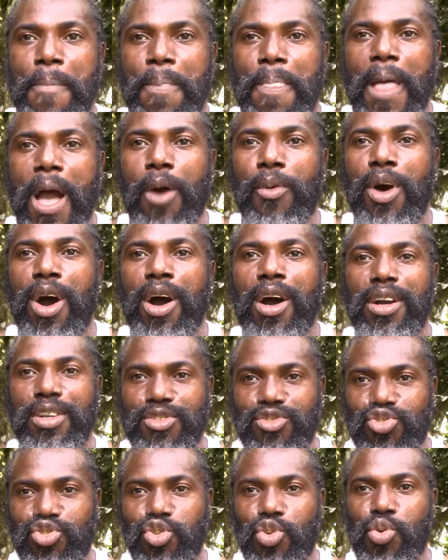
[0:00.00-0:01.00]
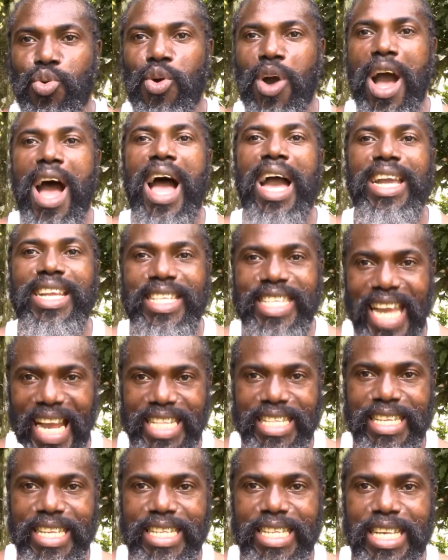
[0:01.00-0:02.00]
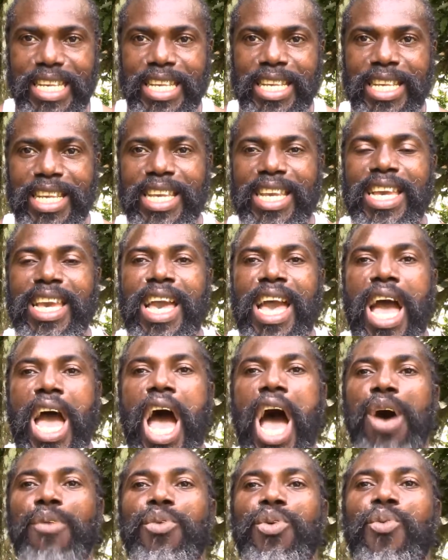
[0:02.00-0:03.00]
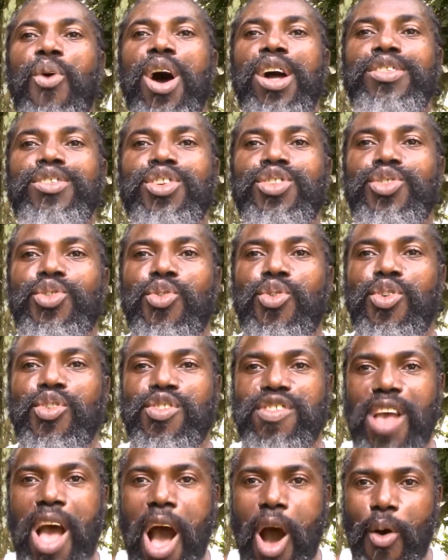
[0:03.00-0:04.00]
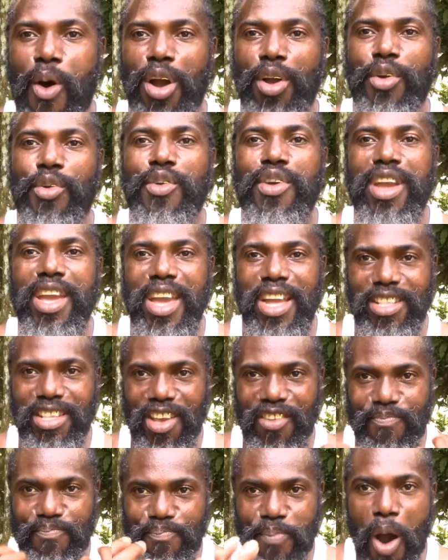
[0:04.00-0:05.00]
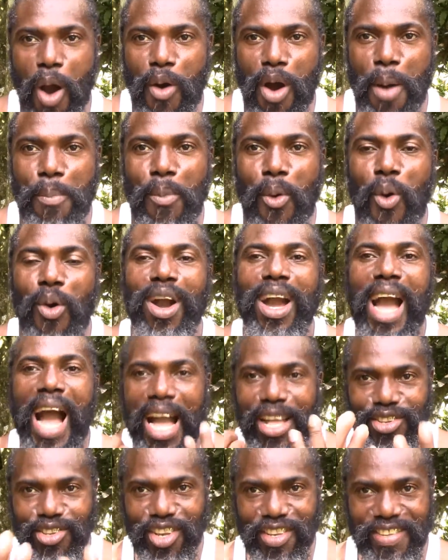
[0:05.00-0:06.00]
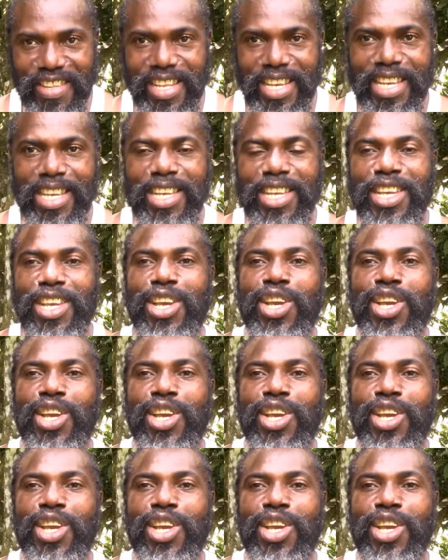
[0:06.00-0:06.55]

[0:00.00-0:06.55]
our true identity and we want to use our creative power more consciously